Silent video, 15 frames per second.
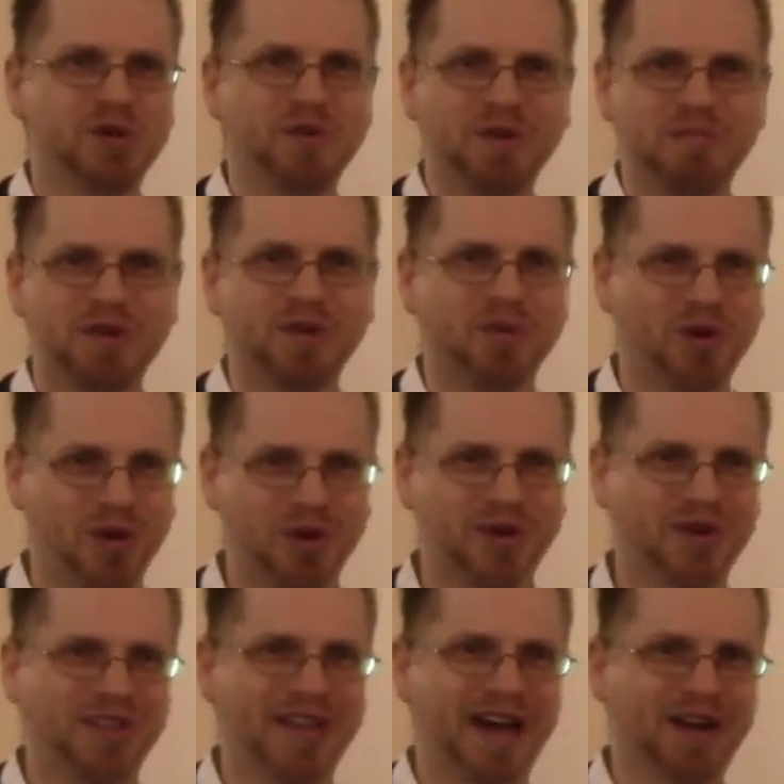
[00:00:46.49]
Don't get me wrong
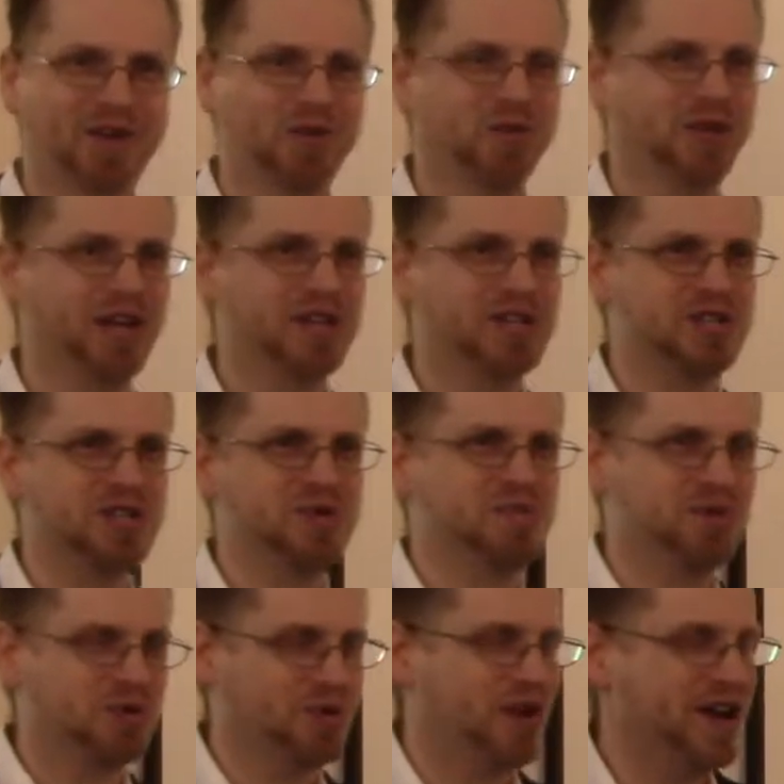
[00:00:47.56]
on that. Our relationship
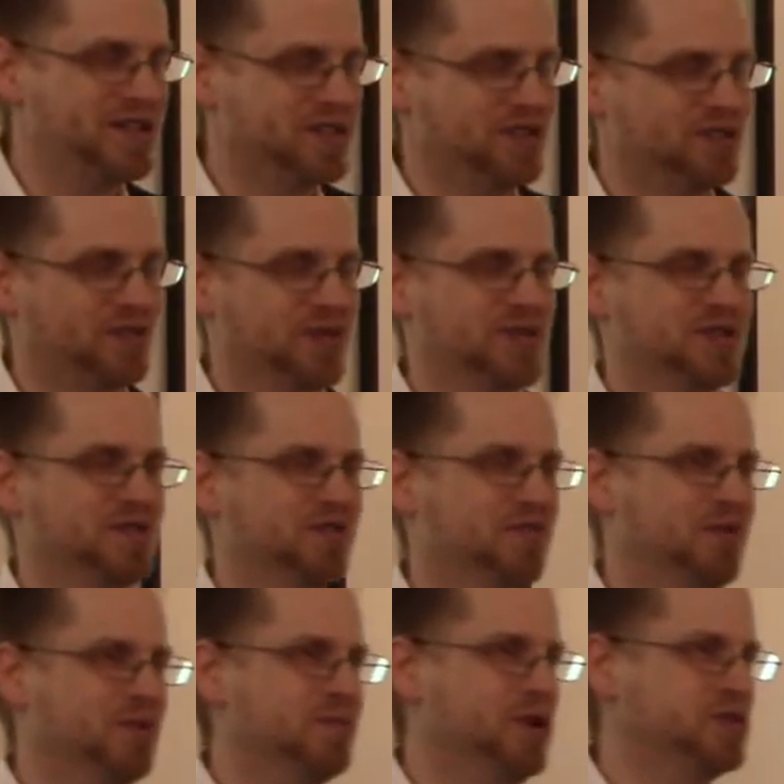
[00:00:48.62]
with Christ is first and
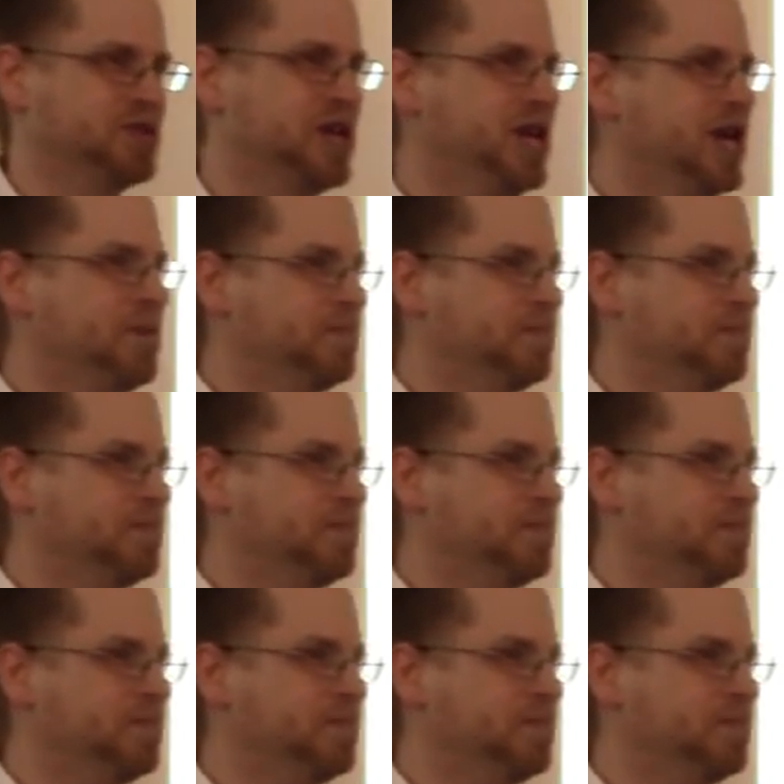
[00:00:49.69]
foremost.